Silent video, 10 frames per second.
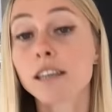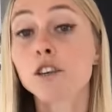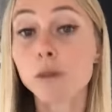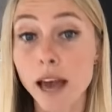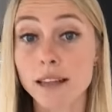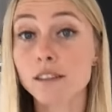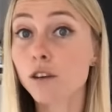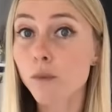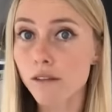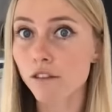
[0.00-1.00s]
You can.
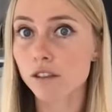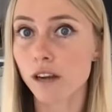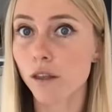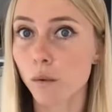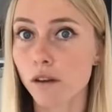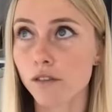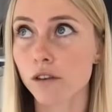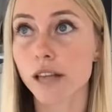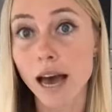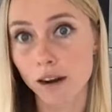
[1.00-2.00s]
So Renpho is another one of
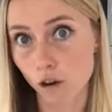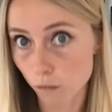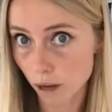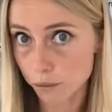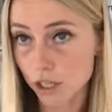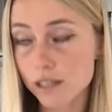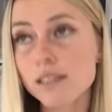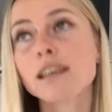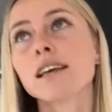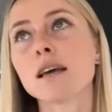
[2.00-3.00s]
those at-home options.